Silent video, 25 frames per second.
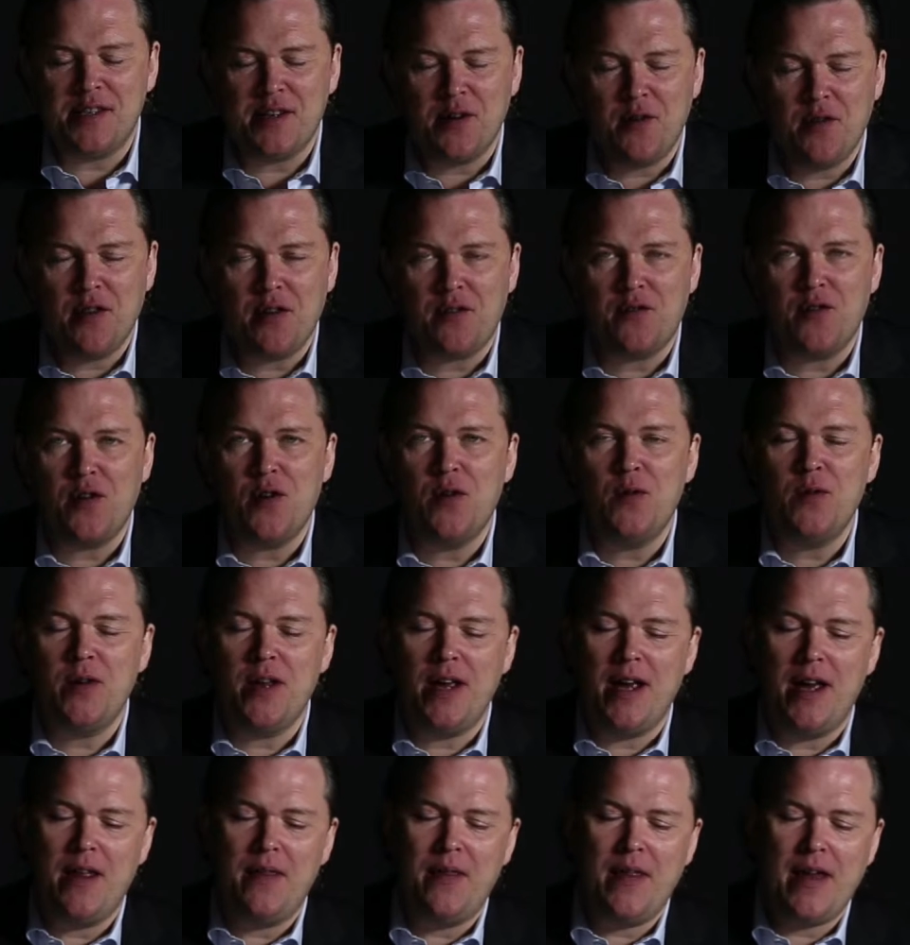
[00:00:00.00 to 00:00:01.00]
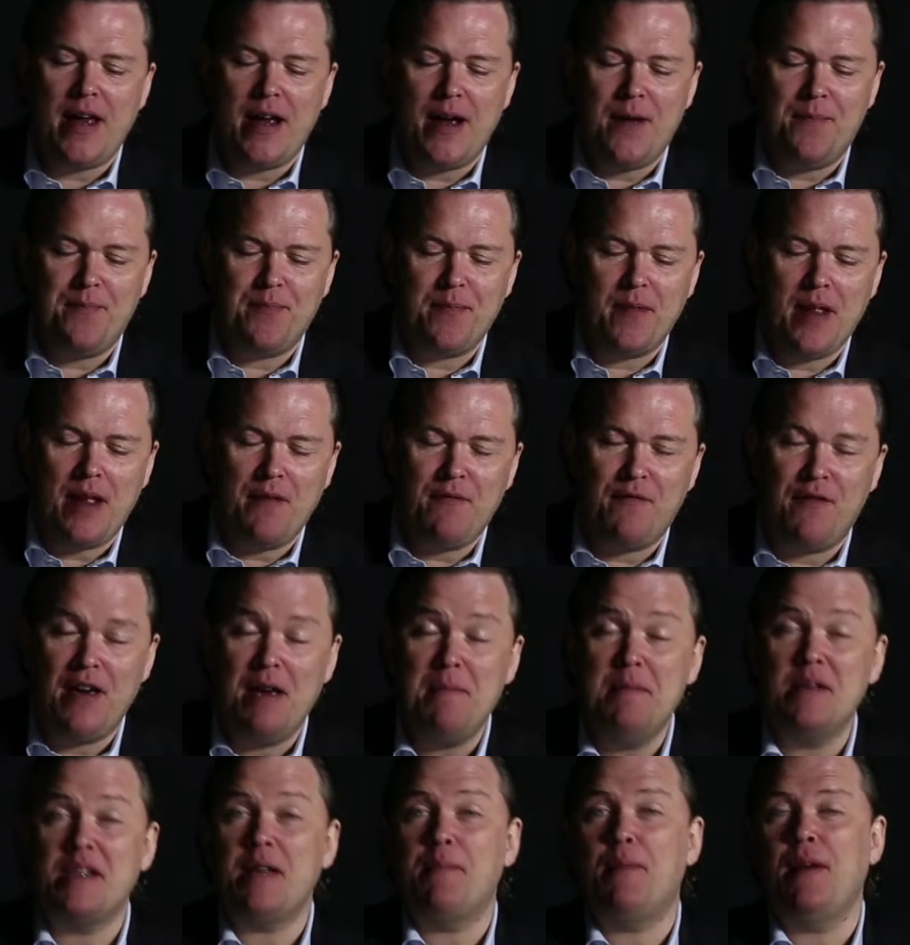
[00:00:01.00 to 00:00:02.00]
southern Rhone and the
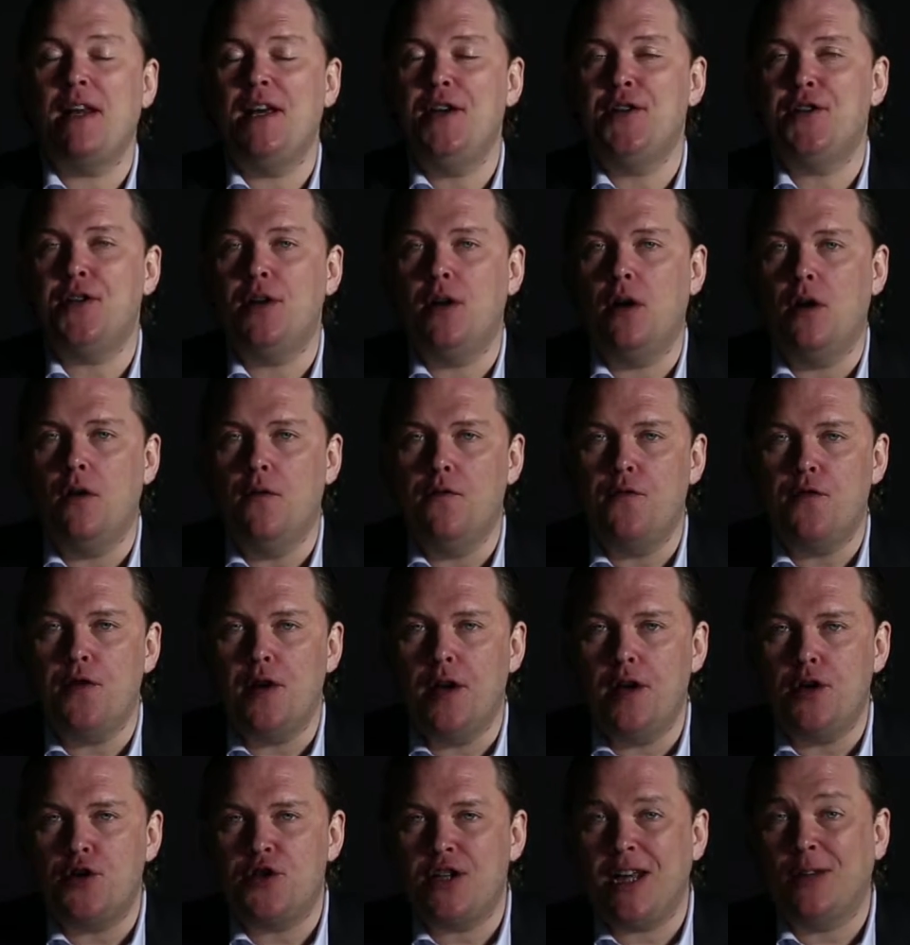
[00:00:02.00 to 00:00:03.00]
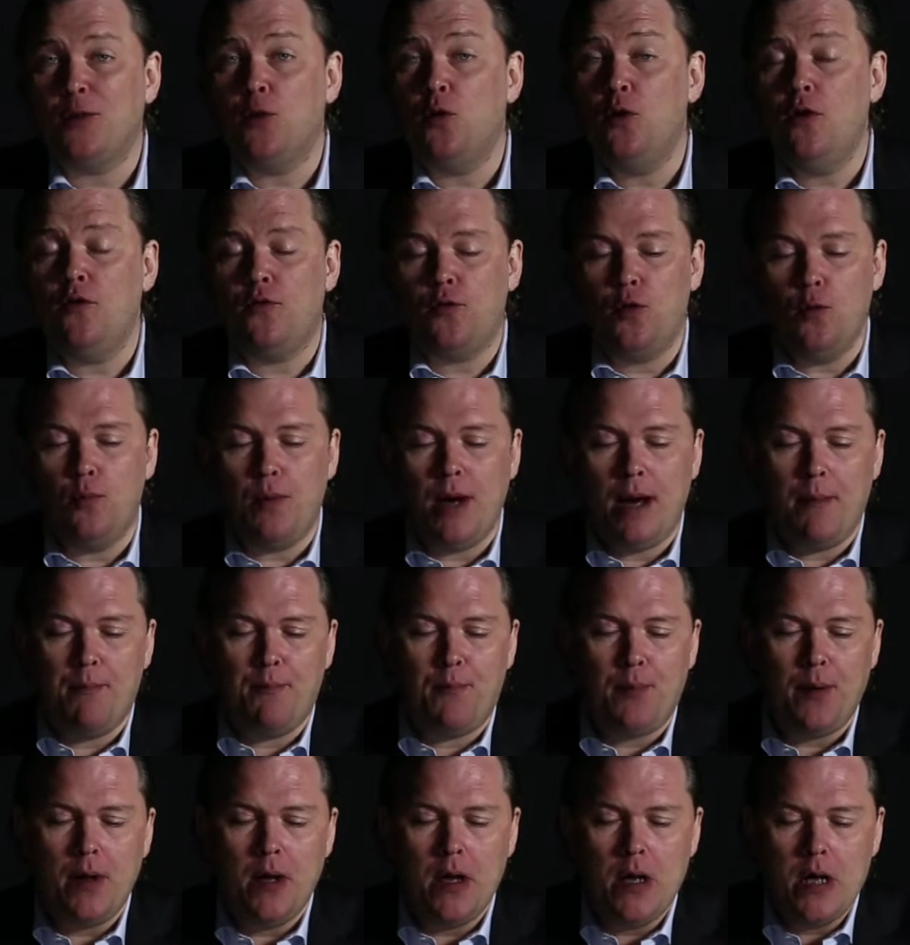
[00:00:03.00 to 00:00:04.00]
famous appellation of Chateauneuf du
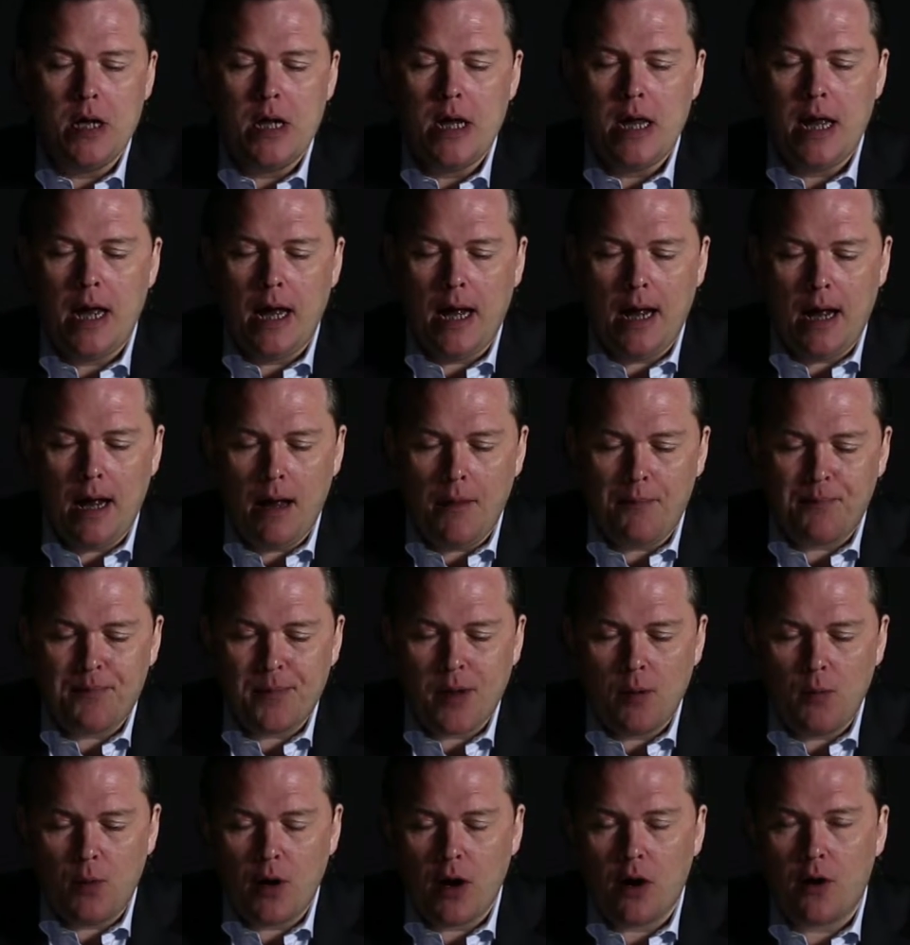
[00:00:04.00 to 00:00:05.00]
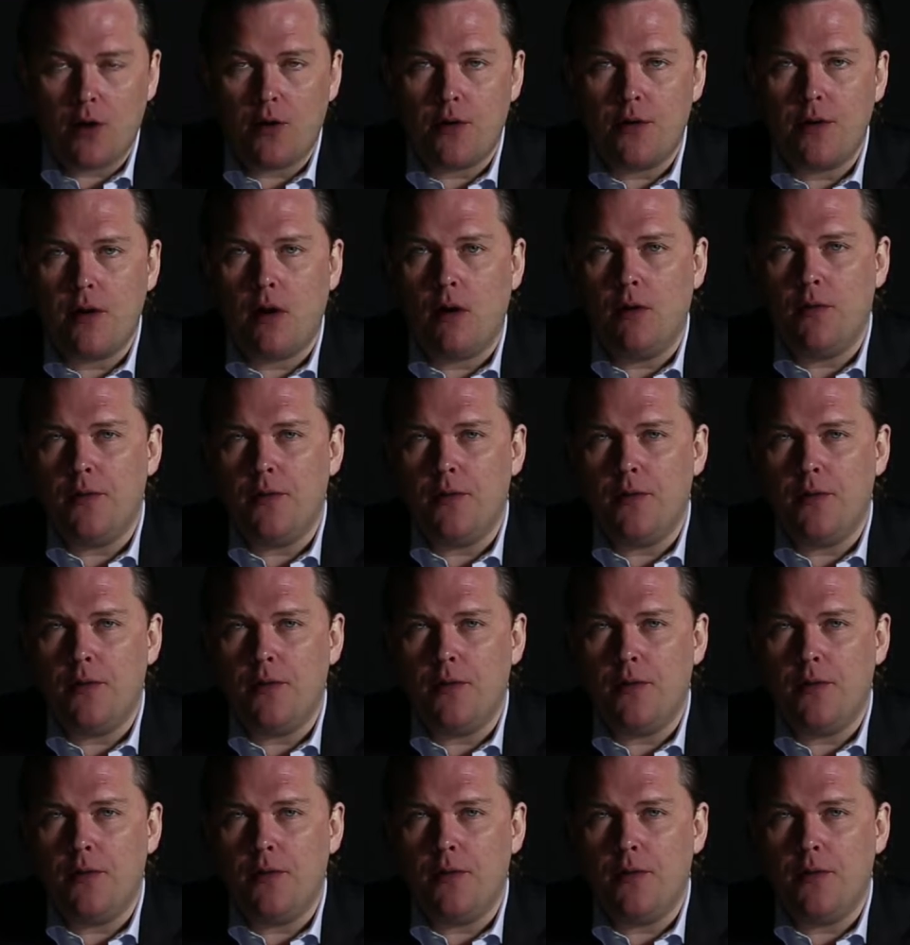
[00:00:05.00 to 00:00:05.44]
Pape. We are